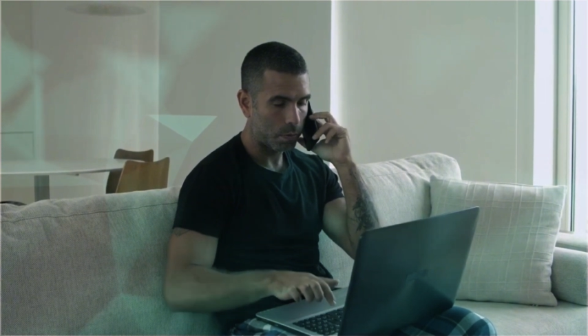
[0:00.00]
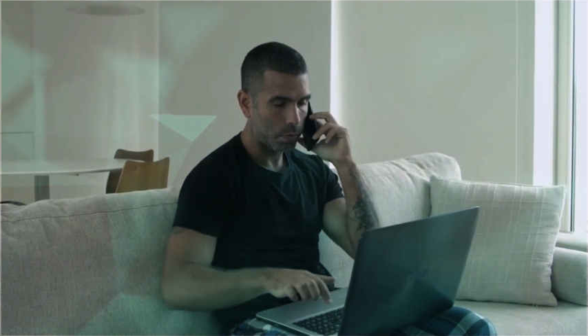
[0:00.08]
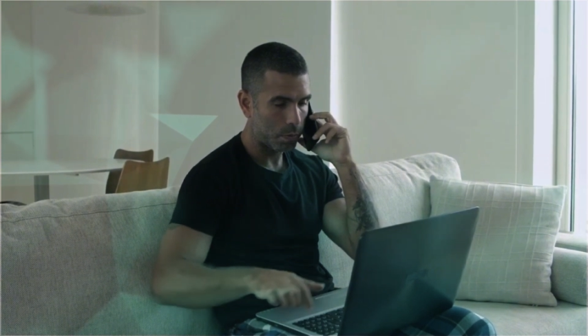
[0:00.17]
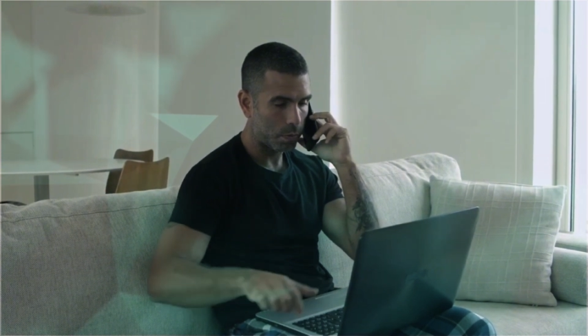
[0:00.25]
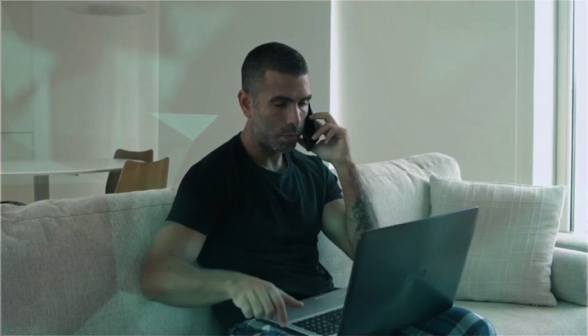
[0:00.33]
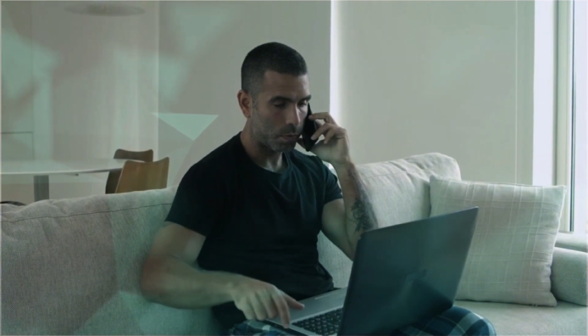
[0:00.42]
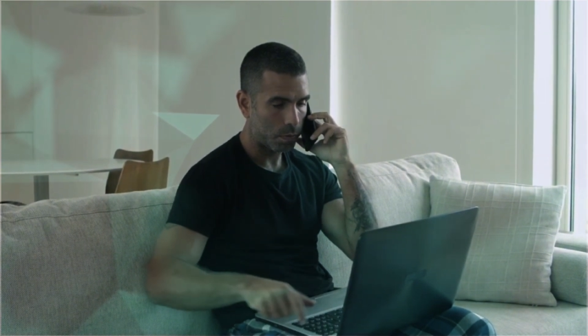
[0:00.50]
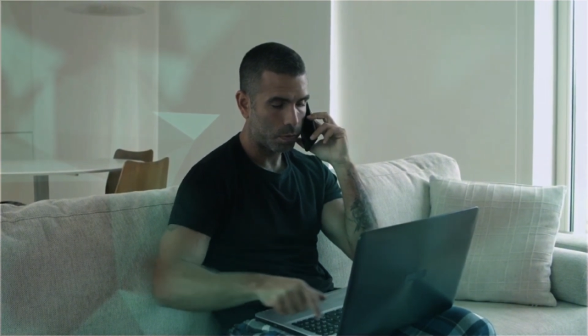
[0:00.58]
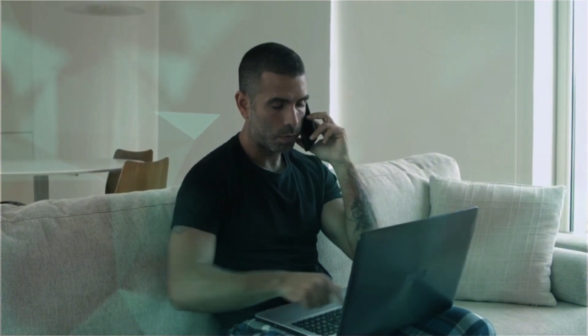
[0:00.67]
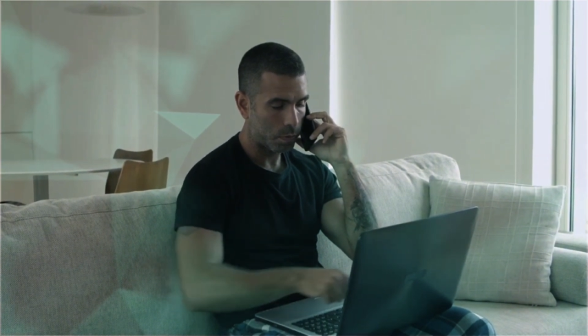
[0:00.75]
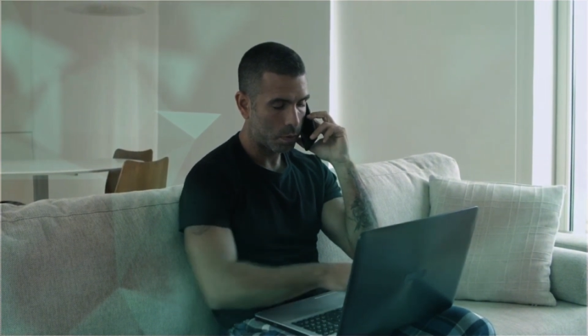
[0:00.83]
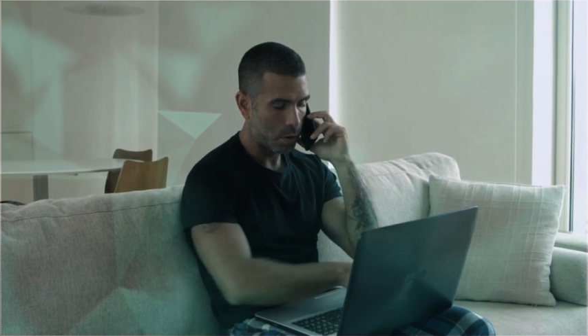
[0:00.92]
to become
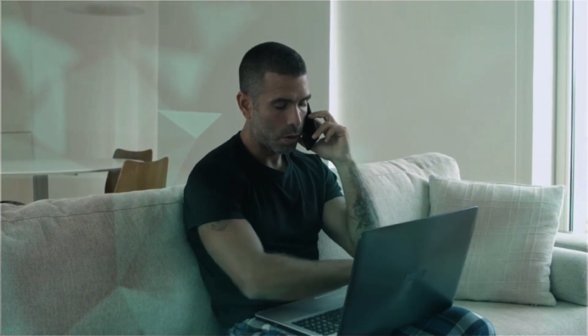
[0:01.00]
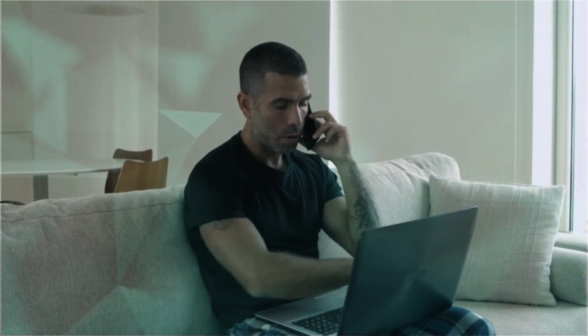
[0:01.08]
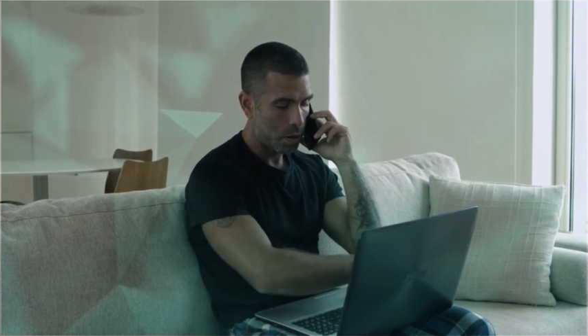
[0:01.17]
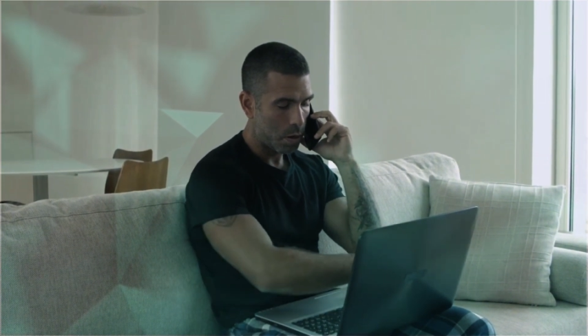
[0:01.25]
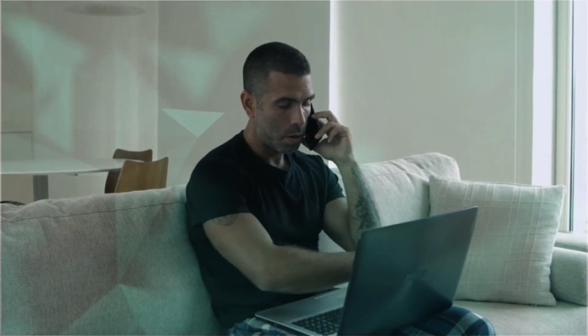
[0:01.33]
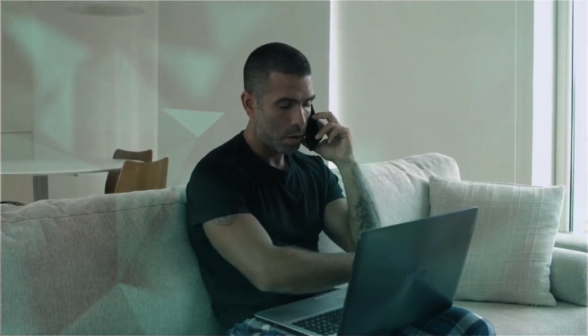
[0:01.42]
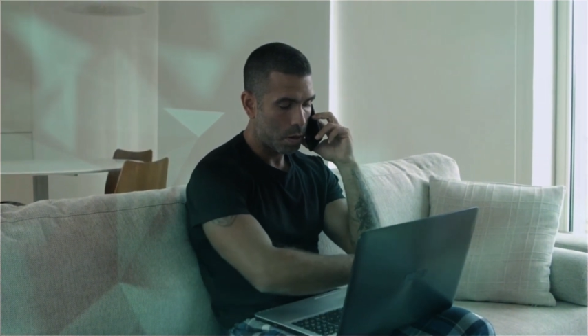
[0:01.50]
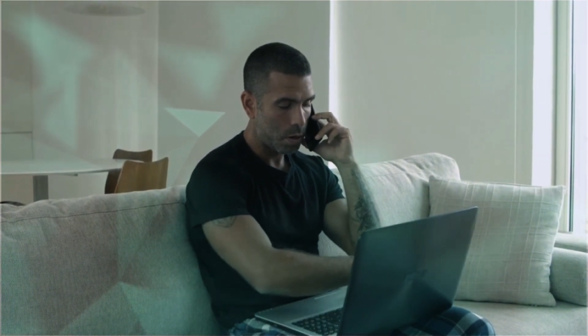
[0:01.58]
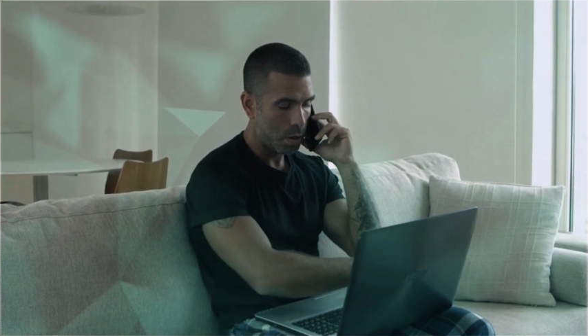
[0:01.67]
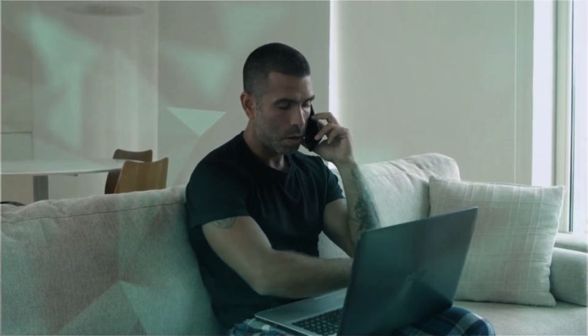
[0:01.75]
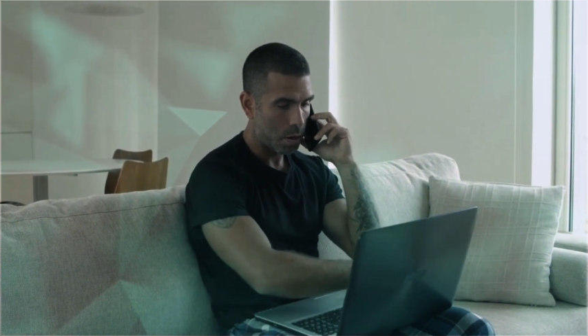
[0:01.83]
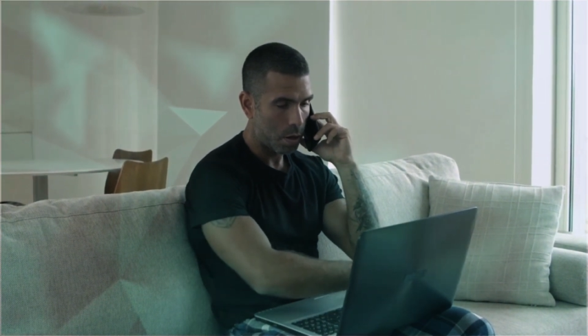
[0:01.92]
proficient
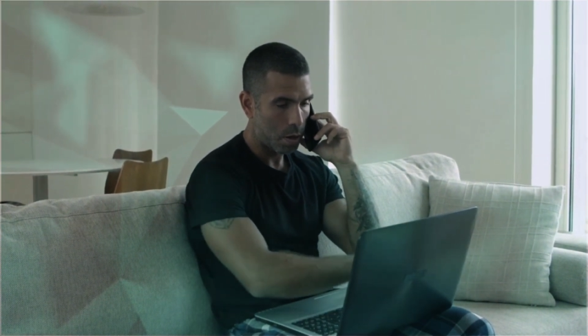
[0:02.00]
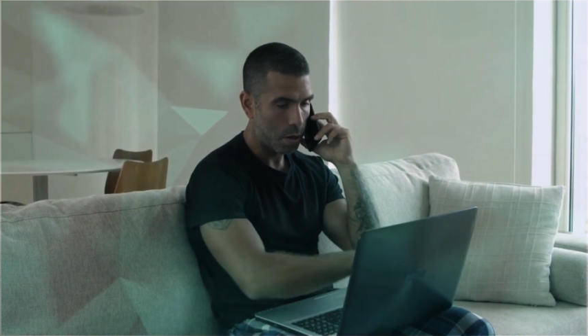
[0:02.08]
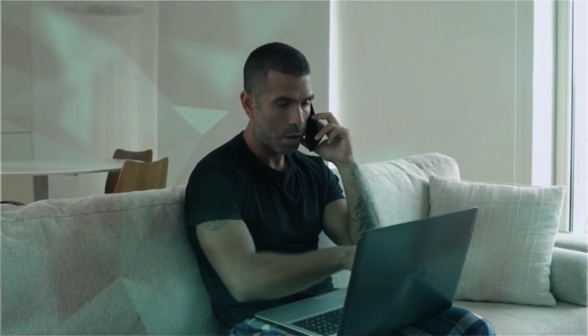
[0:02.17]
freelancers